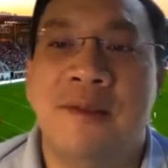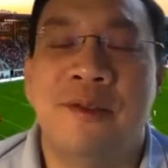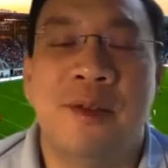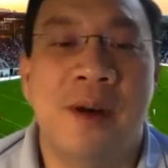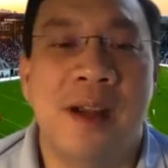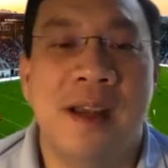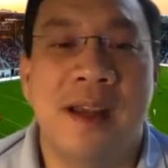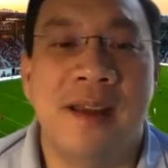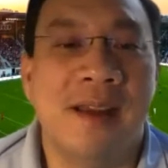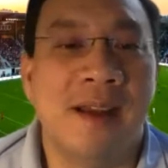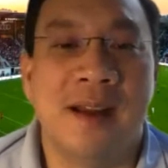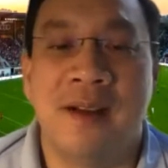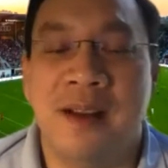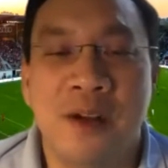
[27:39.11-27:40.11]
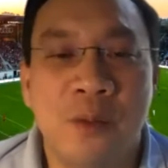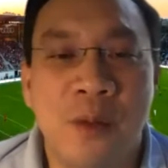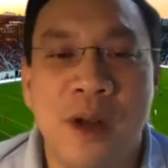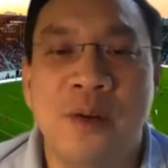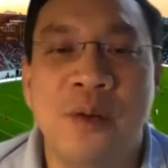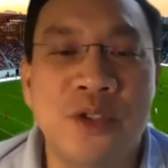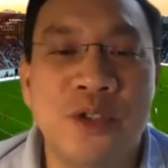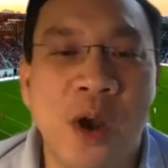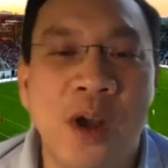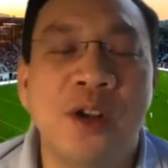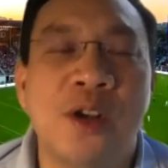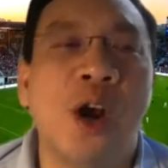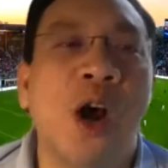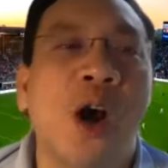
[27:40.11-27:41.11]
for anyone who joined
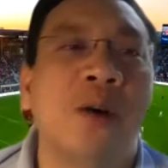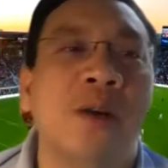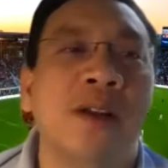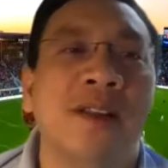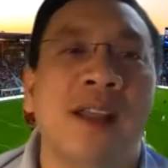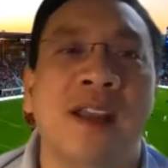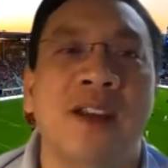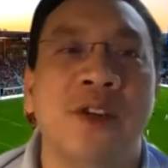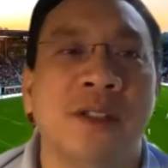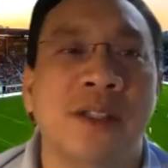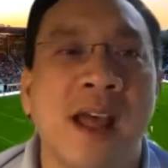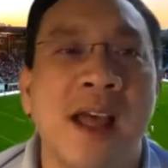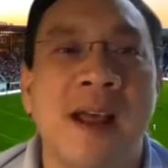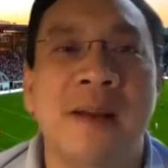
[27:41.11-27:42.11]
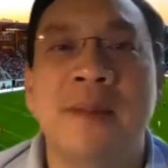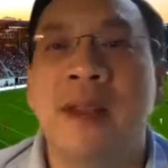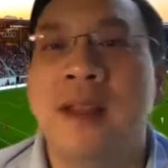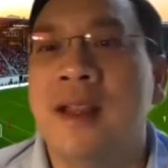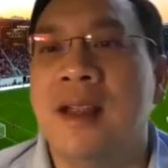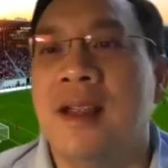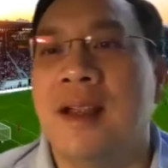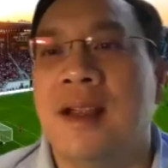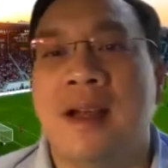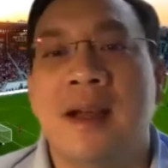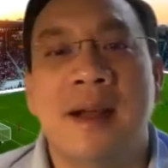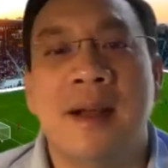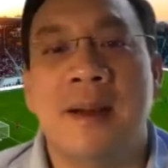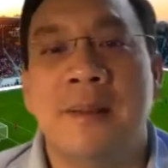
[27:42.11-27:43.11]
the call and take your time,
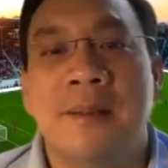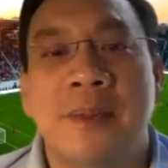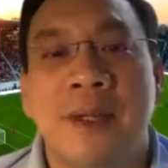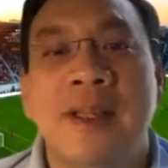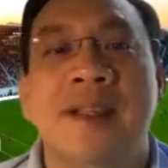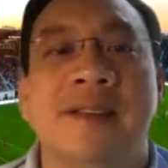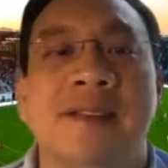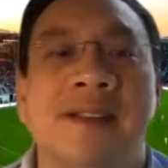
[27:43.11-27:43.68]
please.